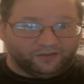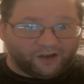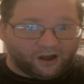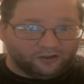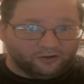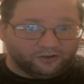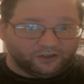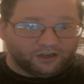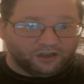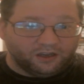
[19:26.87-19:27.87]

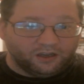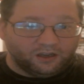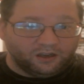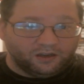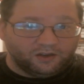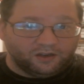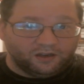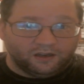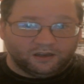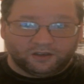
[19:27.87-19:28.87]
father's
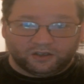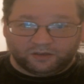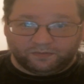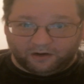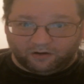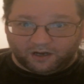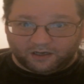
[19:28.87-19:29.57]
spirit.